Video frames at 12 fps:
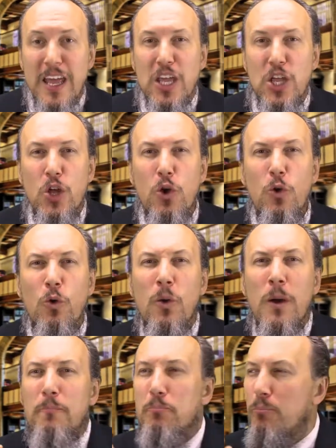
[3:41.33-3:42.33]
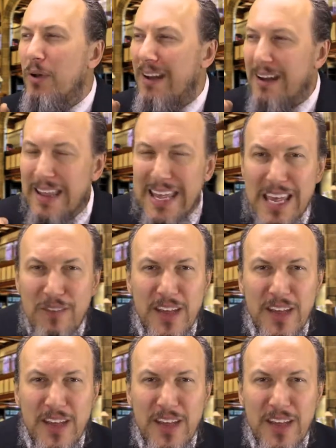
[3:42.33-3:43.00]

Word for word: You believe